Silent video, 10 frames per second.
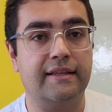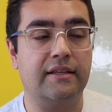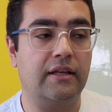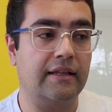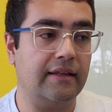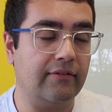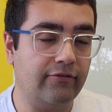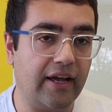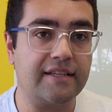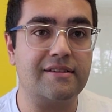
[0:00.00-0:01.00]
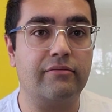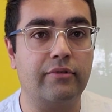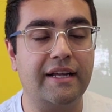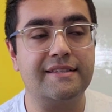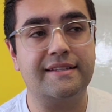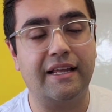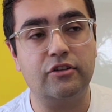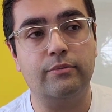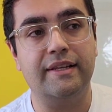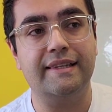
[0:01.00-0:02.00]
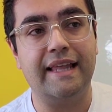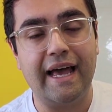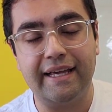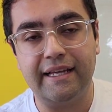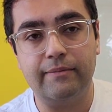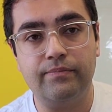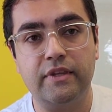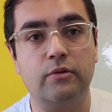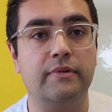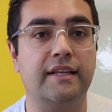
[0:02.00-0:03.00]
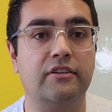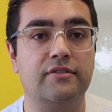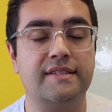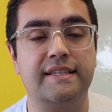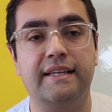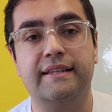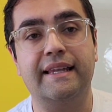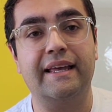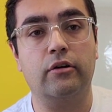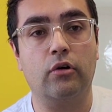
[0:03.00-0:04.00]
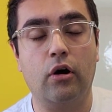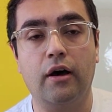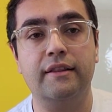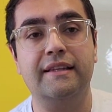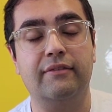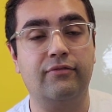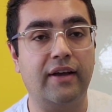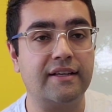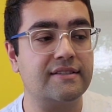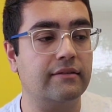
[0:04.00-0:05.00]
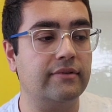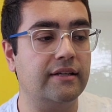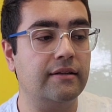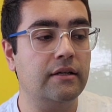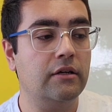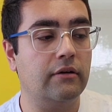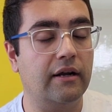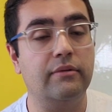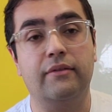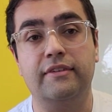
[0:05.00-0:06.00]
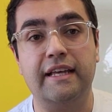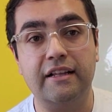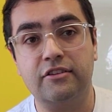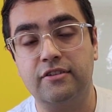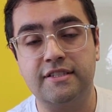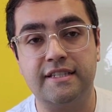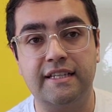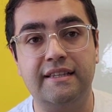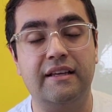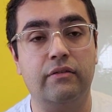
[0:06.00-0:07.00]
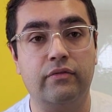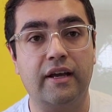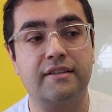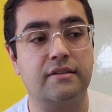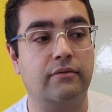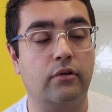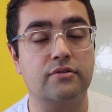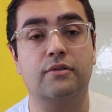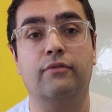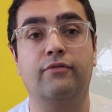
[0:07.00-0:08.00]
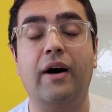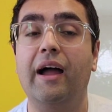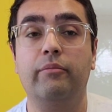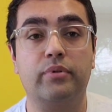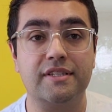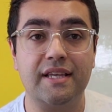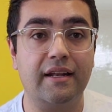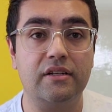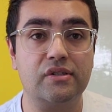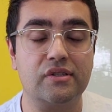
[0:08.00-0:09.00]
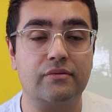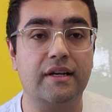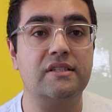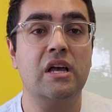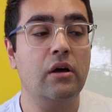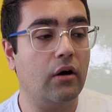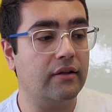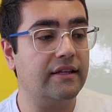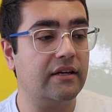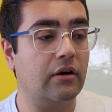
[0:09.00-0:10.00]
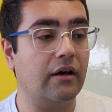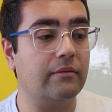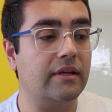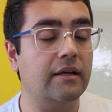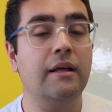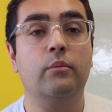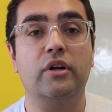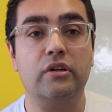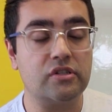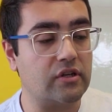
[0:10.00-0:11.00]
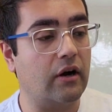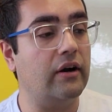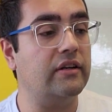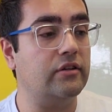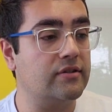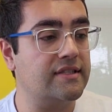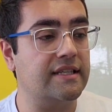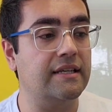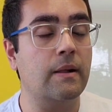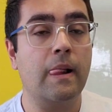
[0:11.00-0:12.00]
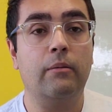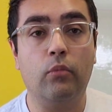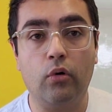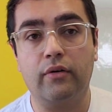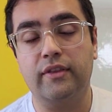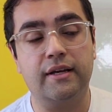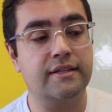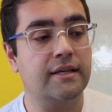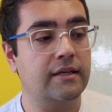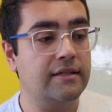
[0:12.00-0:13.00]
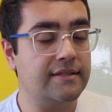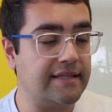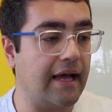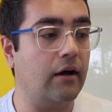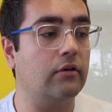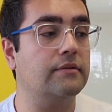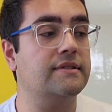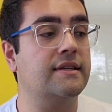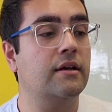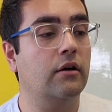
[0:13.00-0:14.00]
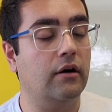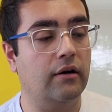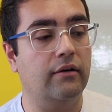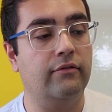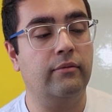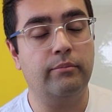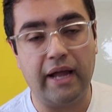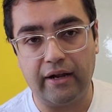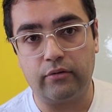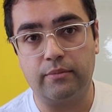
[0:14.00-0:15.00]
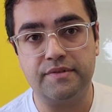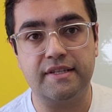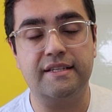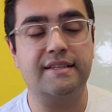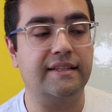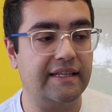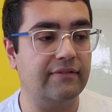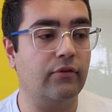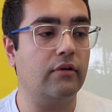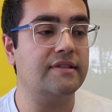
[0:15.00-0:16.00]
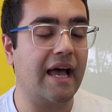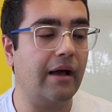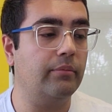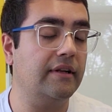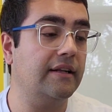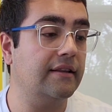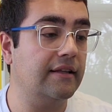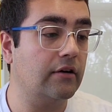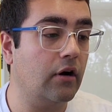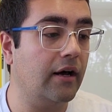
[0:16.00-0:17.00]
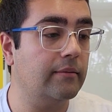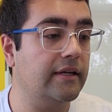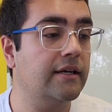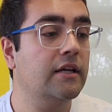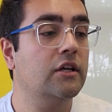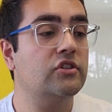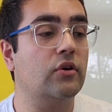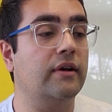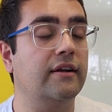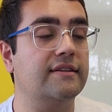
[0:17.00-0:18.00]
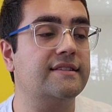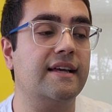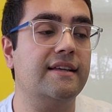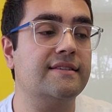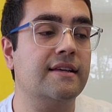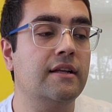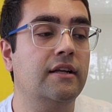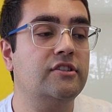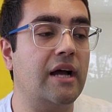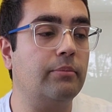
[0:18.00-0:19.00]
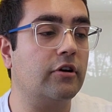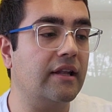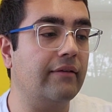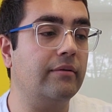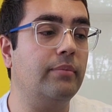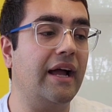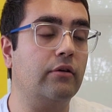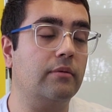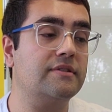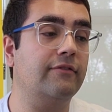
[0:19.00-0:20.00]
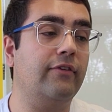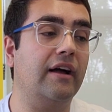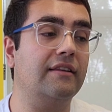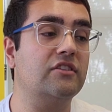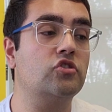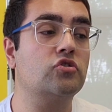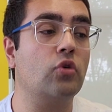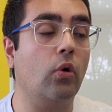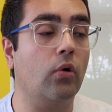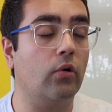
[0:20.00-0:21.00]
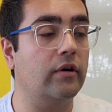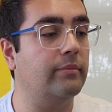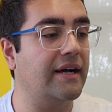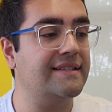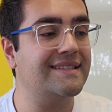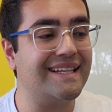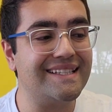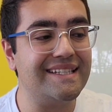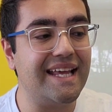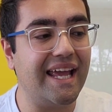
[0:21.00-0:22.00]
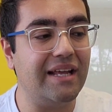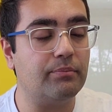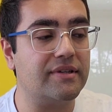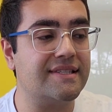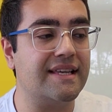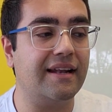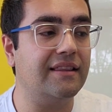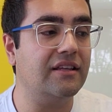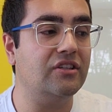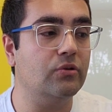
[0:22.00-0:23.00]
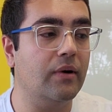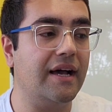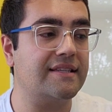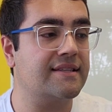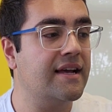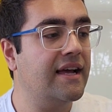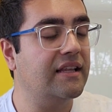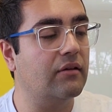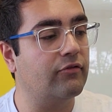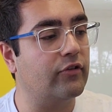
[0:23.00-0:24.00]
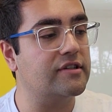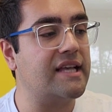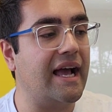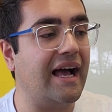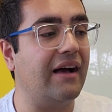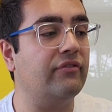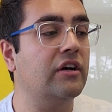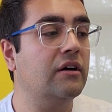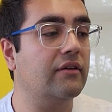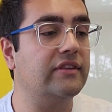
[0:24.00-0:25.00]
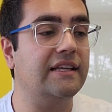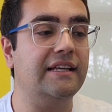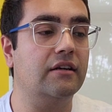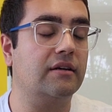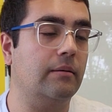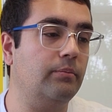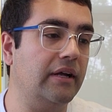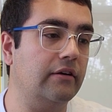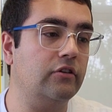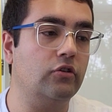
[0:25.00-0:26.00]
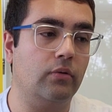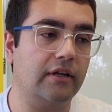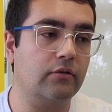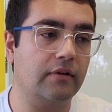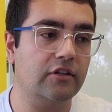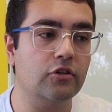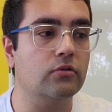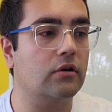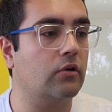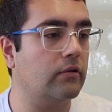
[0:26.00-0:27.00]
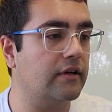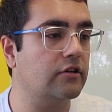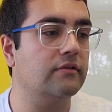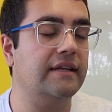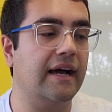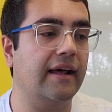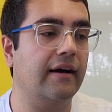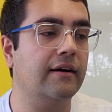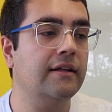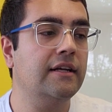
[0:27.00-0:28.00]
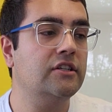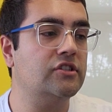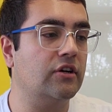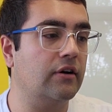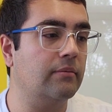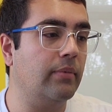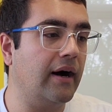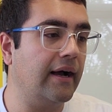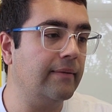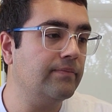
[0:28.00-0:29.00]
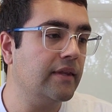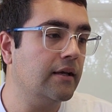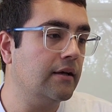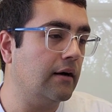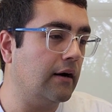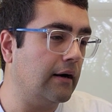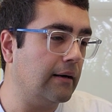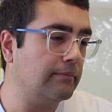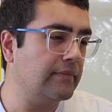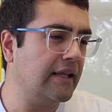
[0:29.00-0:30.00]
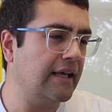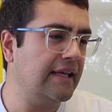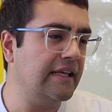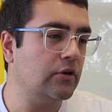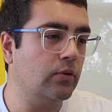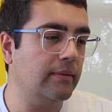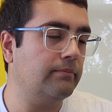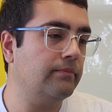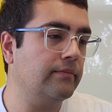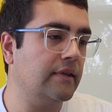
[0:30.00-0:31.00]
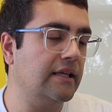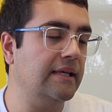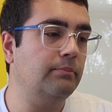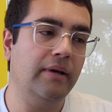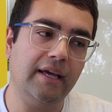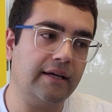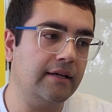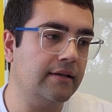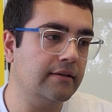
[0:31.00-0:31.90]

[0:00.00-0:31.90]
the and the effects of rates tend to be lagging we tend to see it later on the effects of it right we have yet to see the effects of also 5% interest rates on the economy but you're starting to see more of the sounds of bankruptcies and defaults happening in the economy so here it says Chapter 11 bankruptcy filings soared by 68% in the US in the first half of the year compared to 2022, according to data shared by um, Equip, Epiq